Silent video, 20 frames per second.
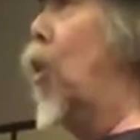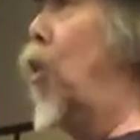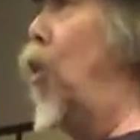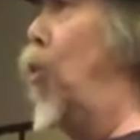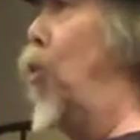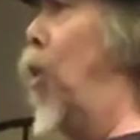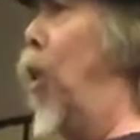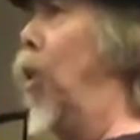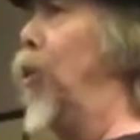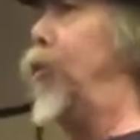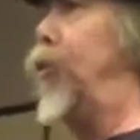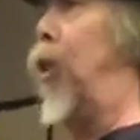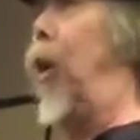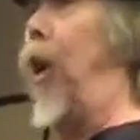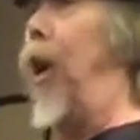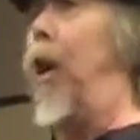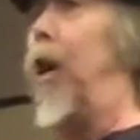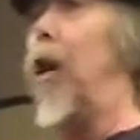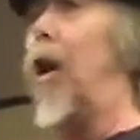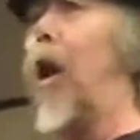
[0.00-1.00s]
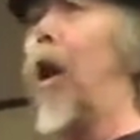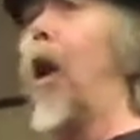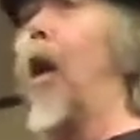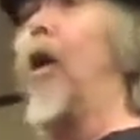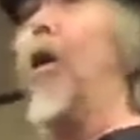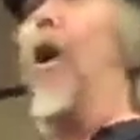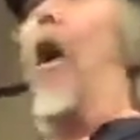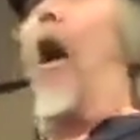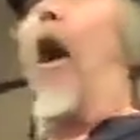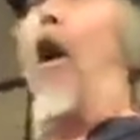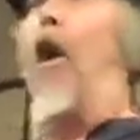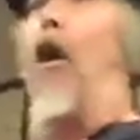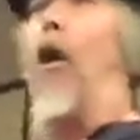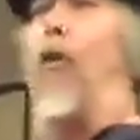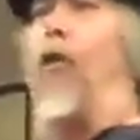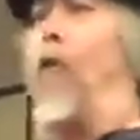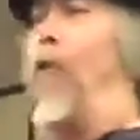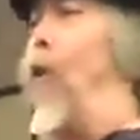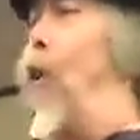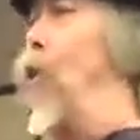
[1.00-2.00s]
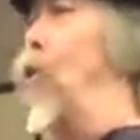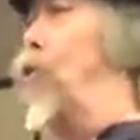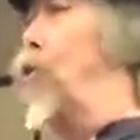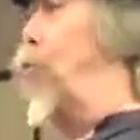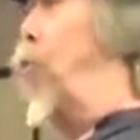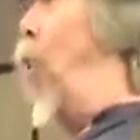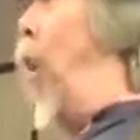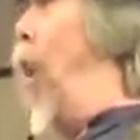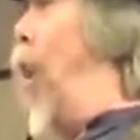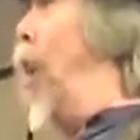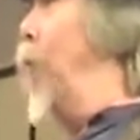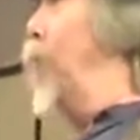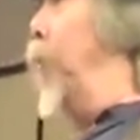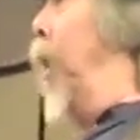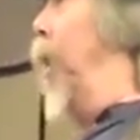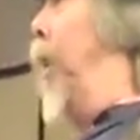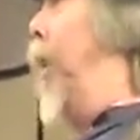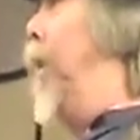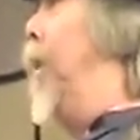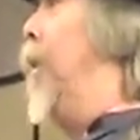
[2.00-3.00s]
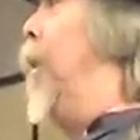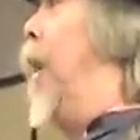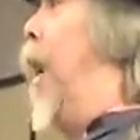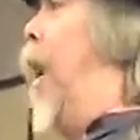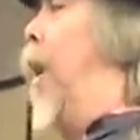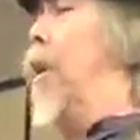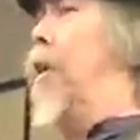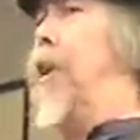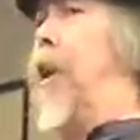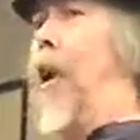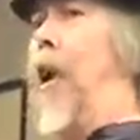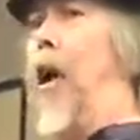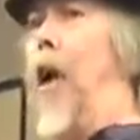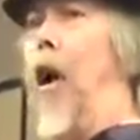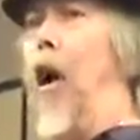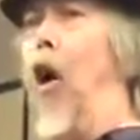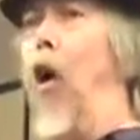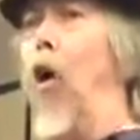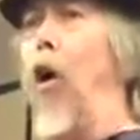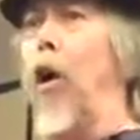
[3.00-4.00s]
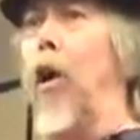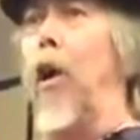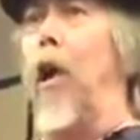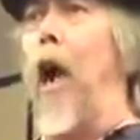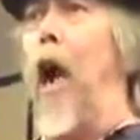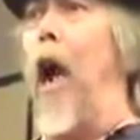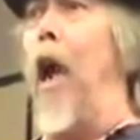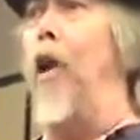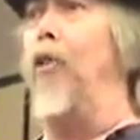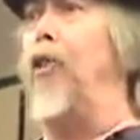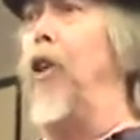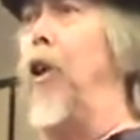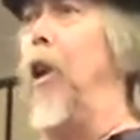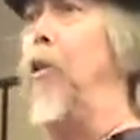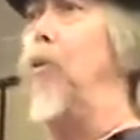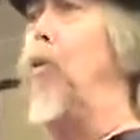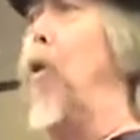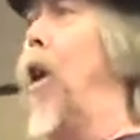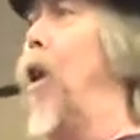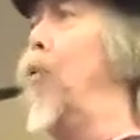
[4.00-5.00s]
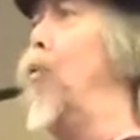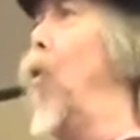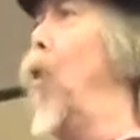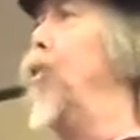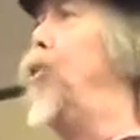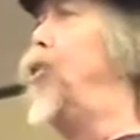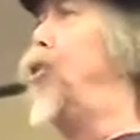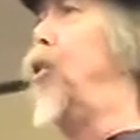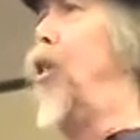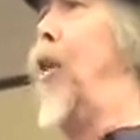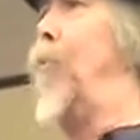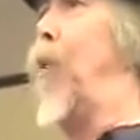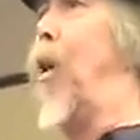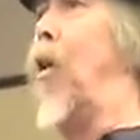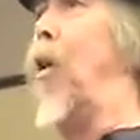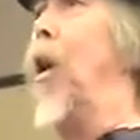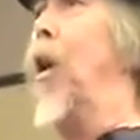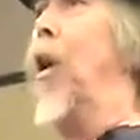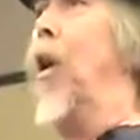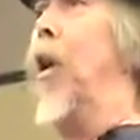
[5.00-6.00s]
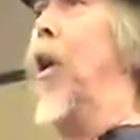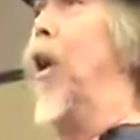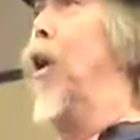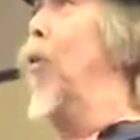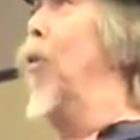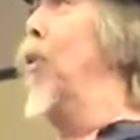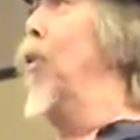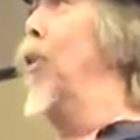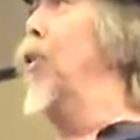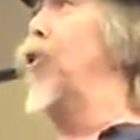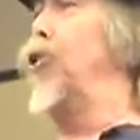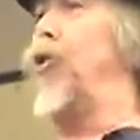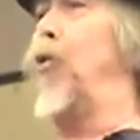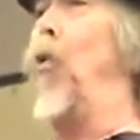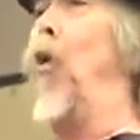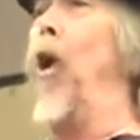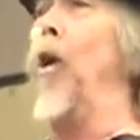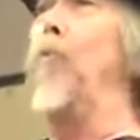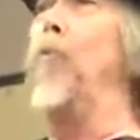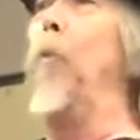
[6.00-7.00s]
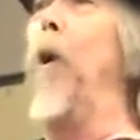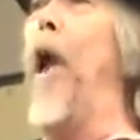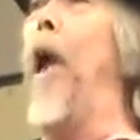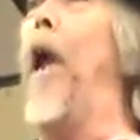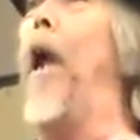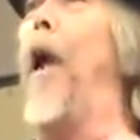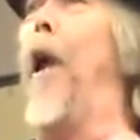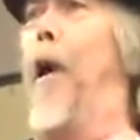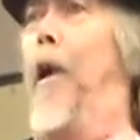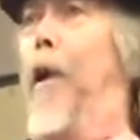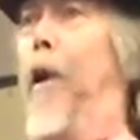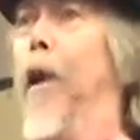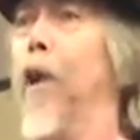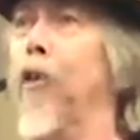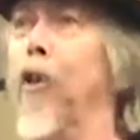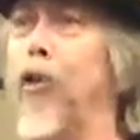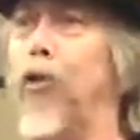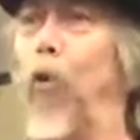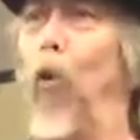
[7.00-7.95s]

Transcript: who was a Earth First Wobbly, organizing Redwood Summer. Here was this one man, this